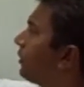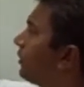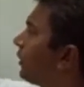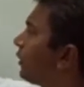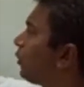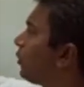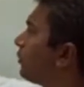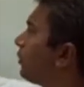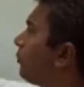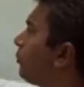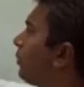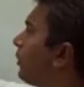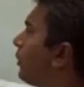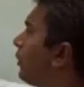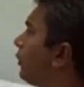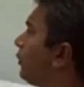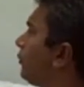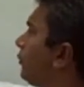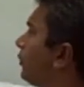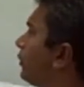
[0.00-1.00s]
is equal to pi
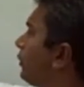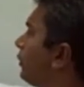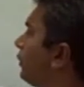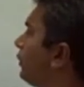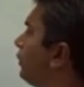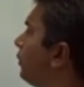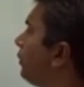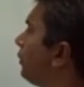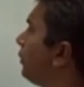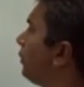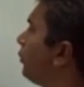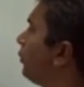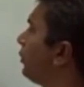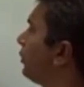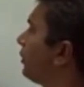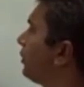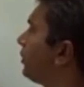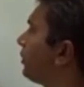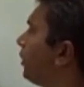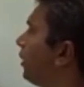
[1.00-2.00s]
over 2,
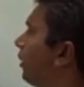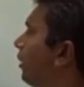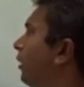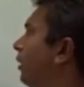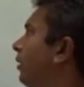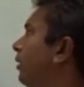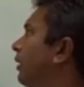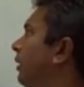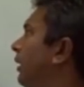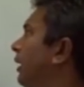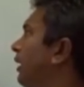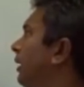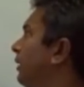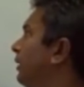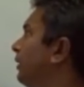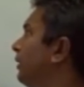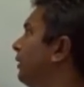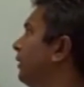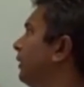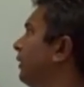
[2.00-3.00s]
which is r
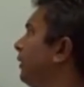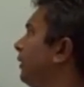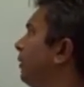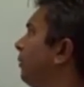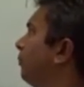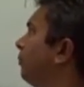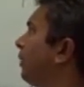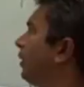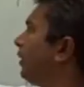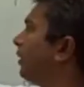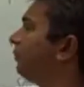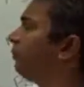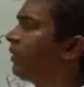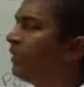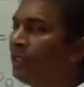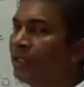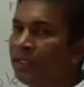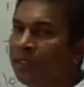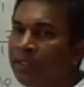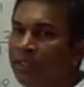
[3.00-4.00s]
and pi
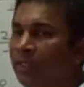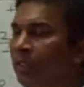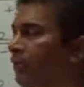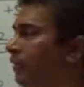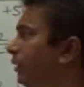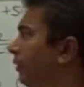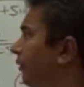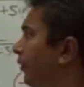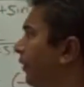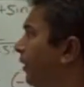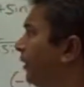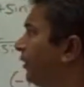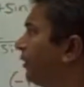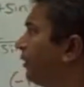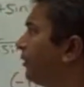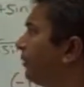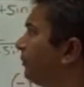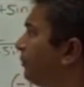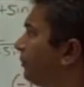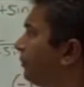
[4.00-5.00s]
minus
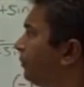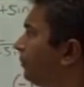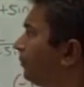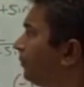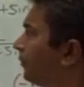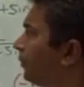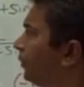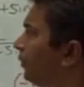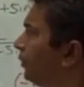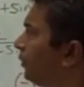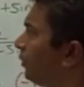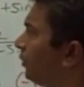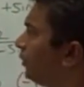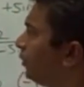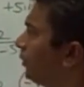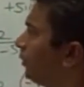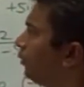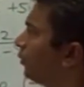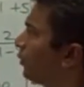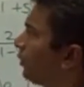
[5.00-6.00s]
theta.
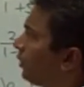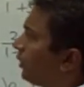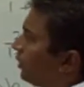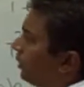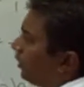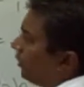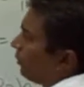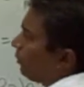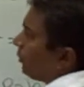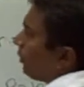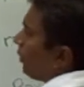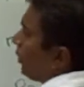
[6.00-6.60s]
So we're going to keep